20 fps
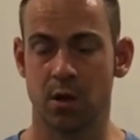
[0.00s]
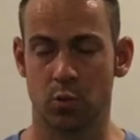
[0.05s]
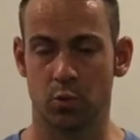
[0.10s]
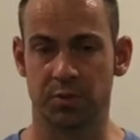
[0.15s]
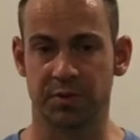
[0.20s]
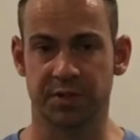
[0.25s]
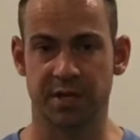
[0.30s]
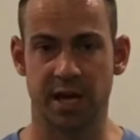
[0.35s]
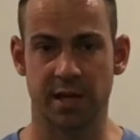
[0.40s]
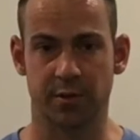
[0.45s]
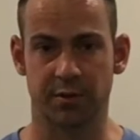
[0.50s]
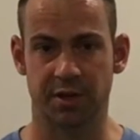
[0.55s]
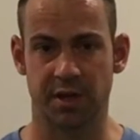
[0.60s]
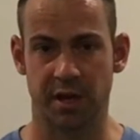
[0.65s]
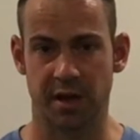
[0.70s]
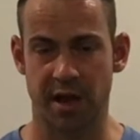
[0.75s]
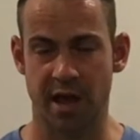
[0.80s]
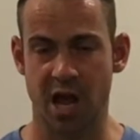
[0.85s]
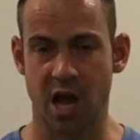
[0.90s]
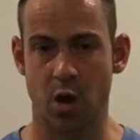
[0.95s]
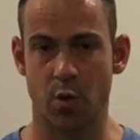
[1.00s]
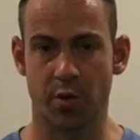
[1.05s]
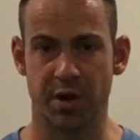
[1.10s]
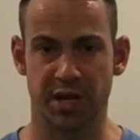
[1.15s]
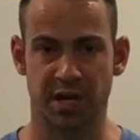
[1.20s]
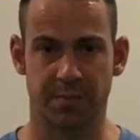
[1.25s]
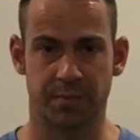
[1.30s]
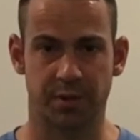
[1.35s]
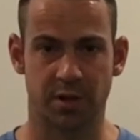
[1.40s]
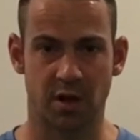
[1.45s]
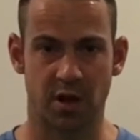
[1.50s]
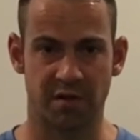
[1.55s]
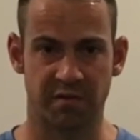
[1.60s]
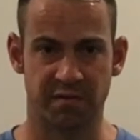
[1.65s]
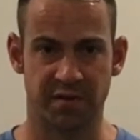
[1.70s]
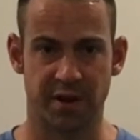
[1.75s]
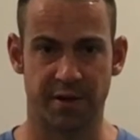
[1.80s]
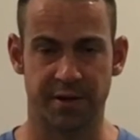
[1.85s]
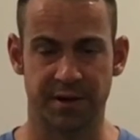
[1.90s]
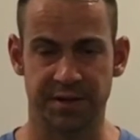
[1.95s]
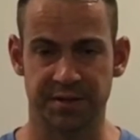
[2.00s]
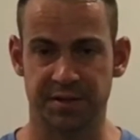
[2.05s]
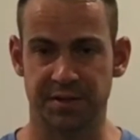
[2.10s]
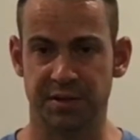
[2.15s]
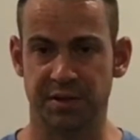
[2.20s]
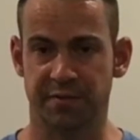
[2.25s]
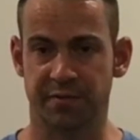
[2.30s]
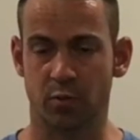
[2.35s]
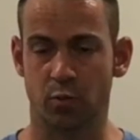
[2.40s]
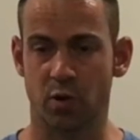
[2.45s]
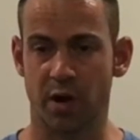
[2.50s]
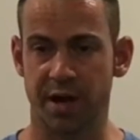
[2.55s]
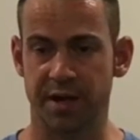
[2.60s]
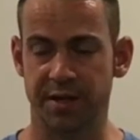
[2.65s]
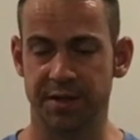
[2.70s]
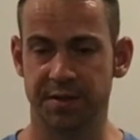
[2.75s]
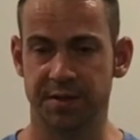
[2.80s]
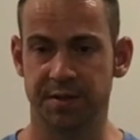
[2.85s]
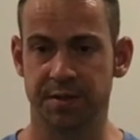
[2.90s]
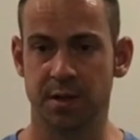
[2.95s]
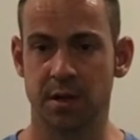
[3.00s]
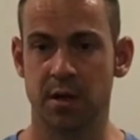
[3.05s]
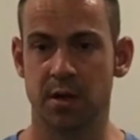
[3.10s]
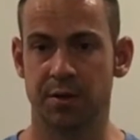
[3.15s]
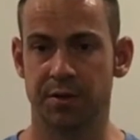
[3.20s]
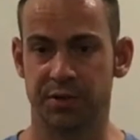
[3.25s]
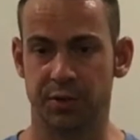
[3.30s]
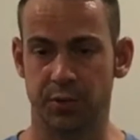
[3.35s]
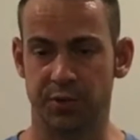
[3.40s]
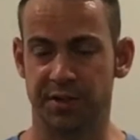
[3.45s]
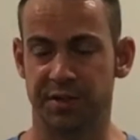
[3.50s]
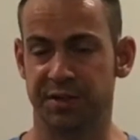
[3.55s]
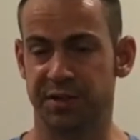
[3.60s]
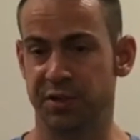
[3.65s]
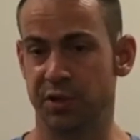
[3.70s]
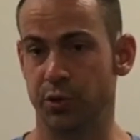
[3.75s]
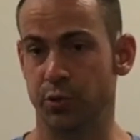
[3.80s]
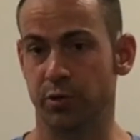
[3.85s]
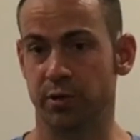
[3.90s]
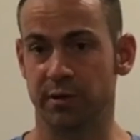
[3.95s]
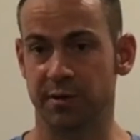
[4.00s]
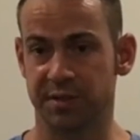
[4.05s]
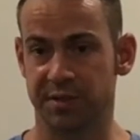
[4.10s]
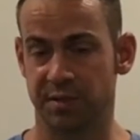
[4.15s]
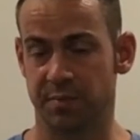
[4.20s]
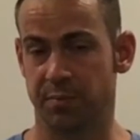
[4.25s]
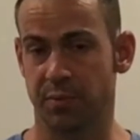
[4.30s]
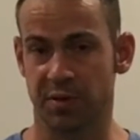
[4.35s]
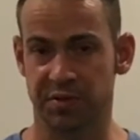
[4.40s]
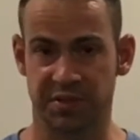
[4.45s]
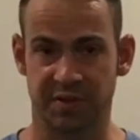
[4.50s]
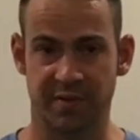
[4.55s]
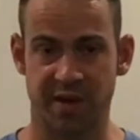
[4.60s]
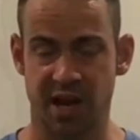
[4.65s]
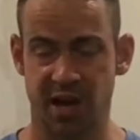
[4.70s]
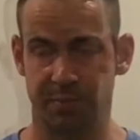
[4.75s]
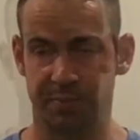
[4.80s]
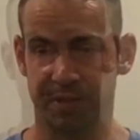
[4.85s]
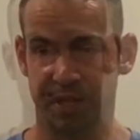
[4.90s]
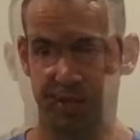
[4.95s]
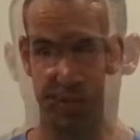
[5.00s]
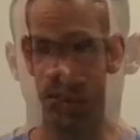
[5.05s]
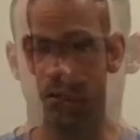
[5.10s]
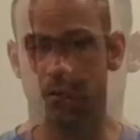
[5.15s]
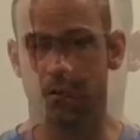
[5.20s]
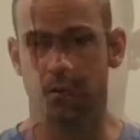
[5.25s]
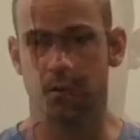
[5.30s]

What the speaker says: we'll start looking at how we can apply variance in different ways to continue to elicit positive adaptations